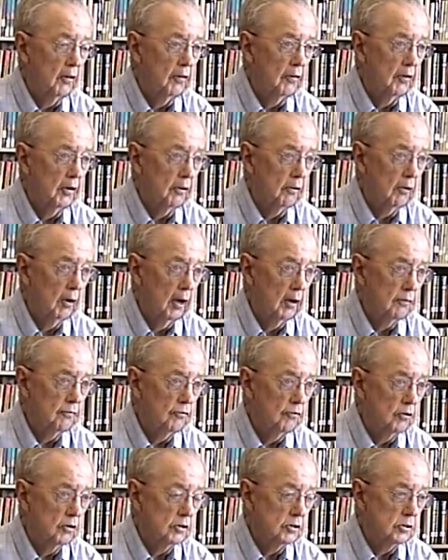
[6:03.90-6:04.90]
the ground
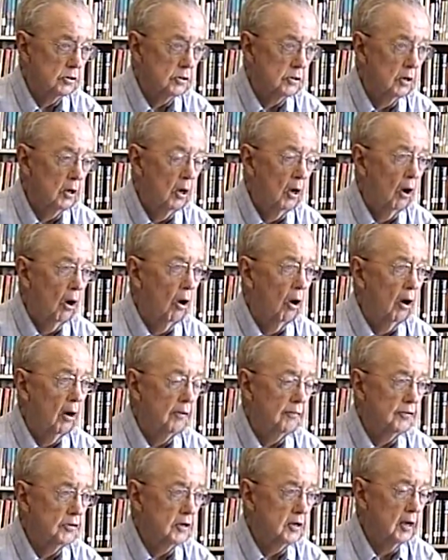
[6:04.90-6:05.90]
forces.
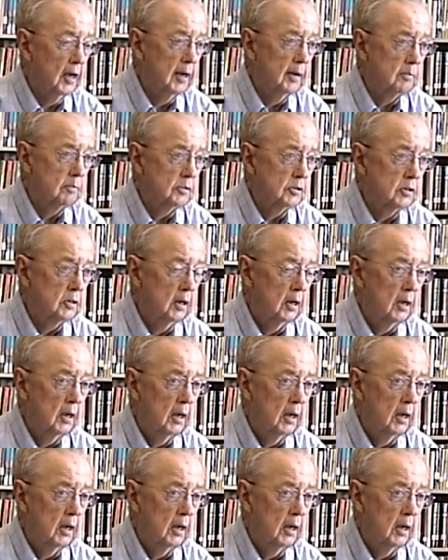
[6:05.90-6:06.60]
Oftentimes,